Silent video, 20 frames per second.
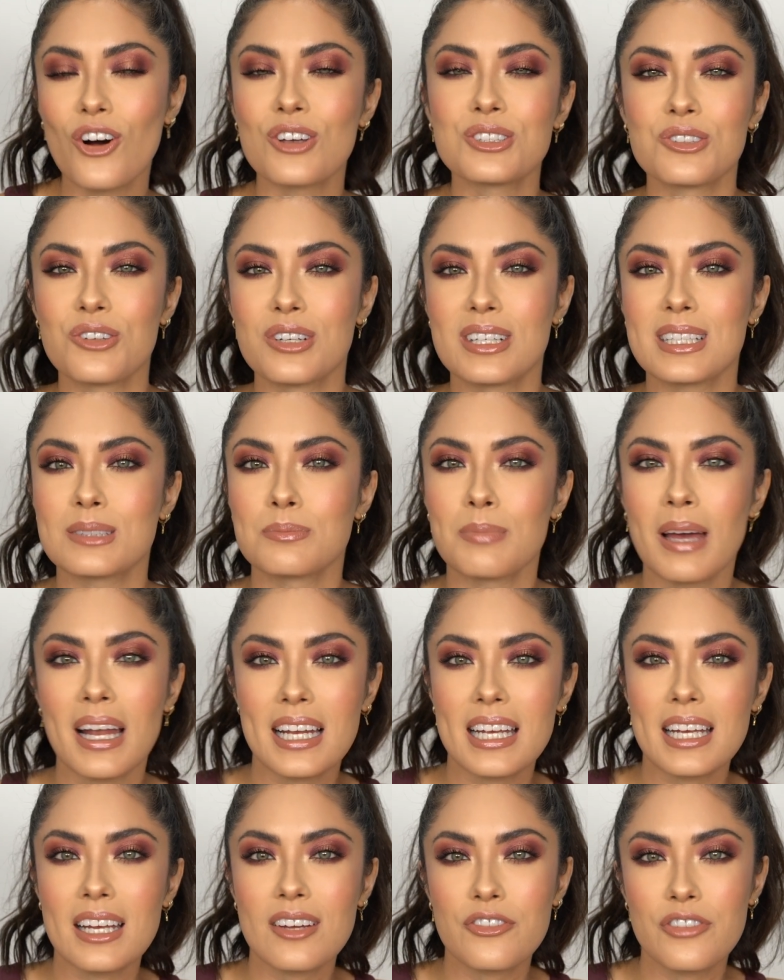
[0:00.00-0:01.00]
also known as
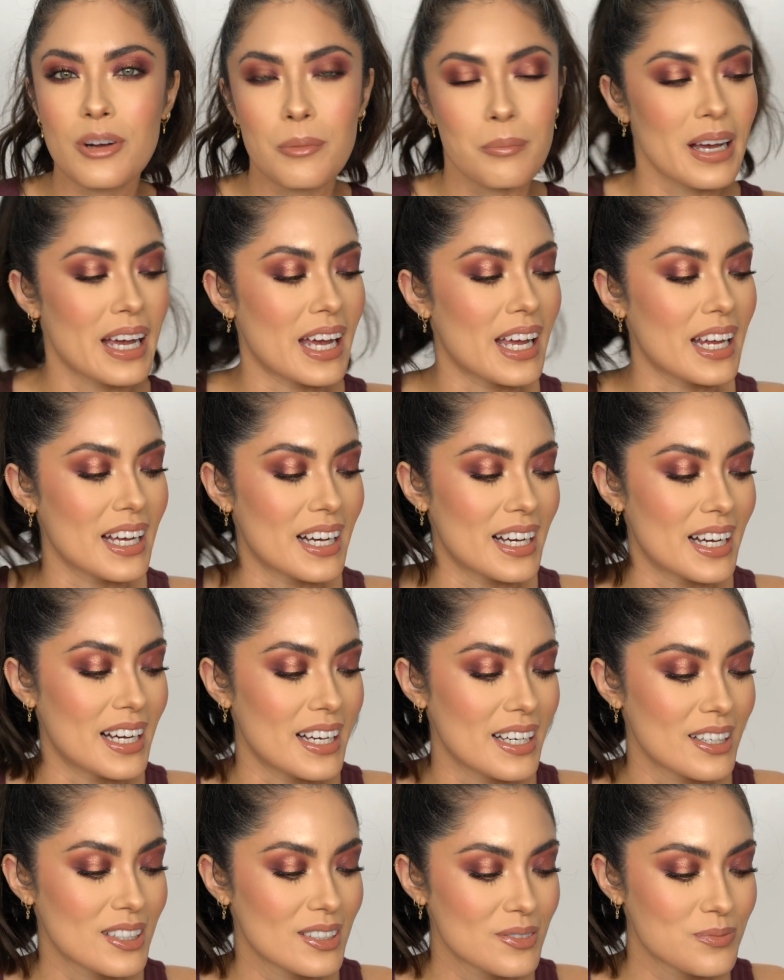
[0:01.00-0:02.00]
Melly from my
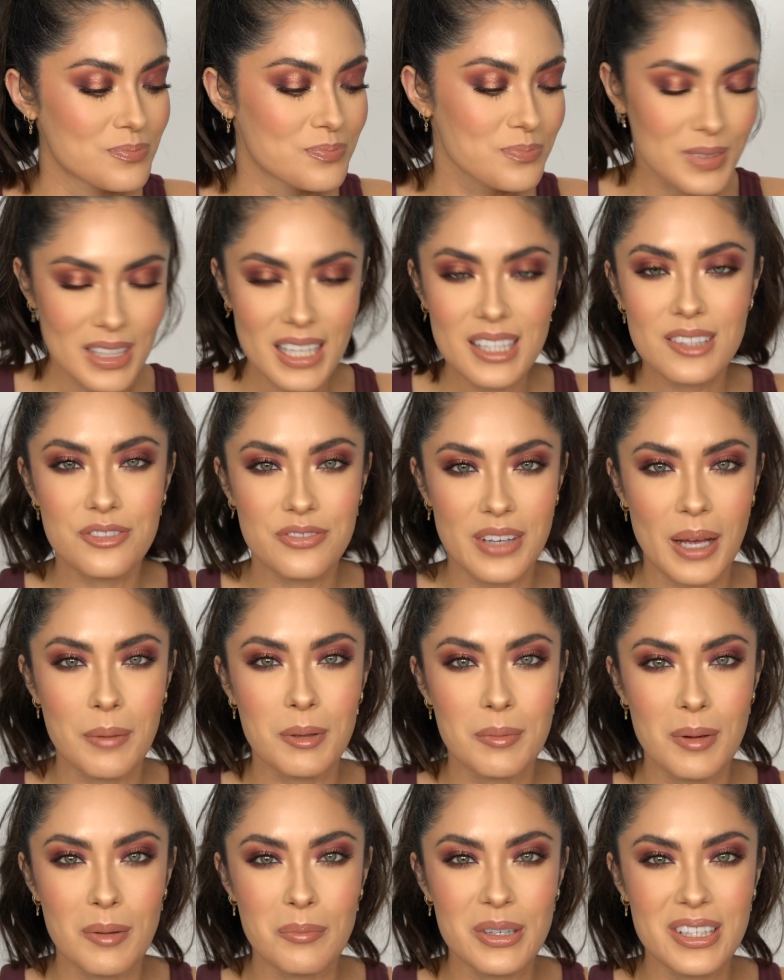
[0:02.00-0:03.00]
uh,
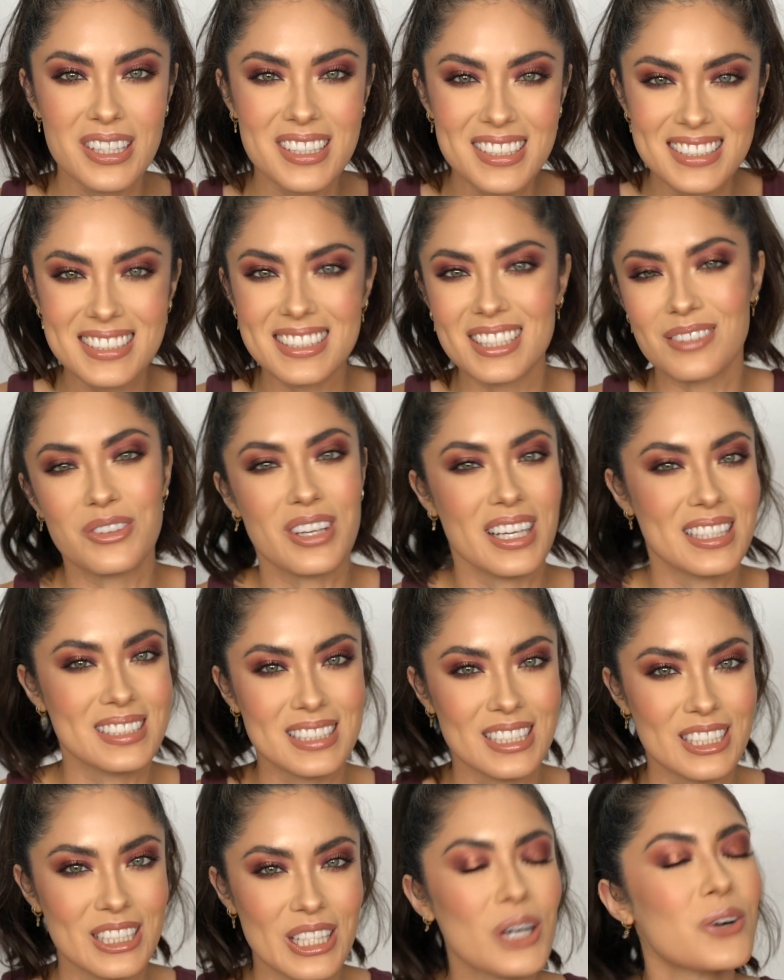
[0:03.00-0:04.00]
family members. If you guys
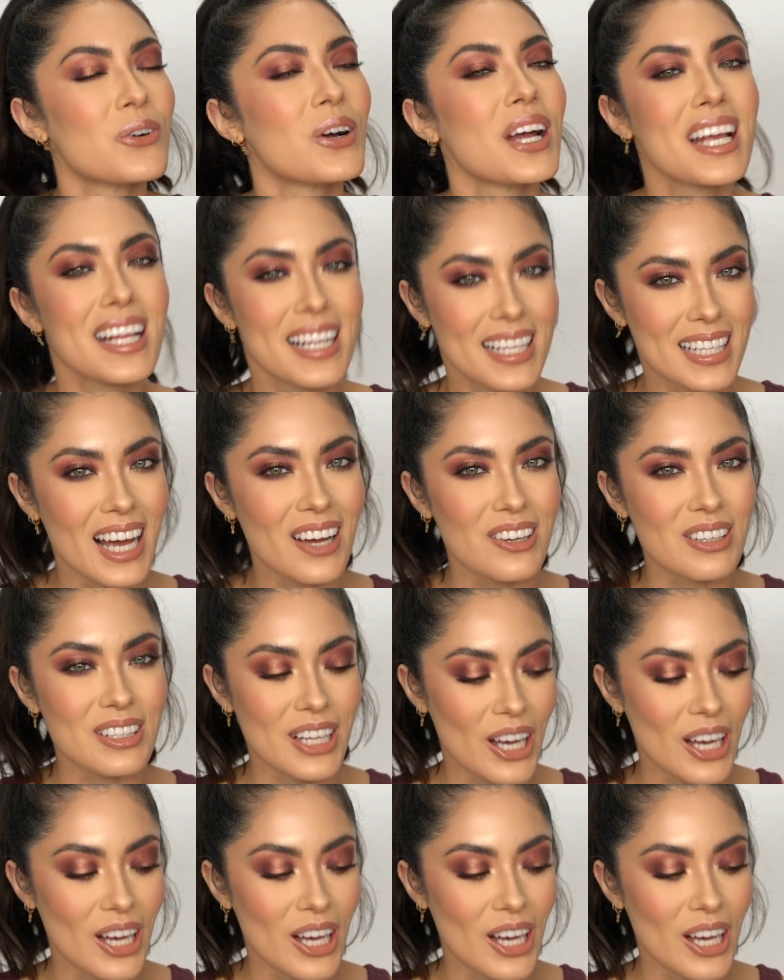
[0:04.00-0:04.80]
didn't know, now you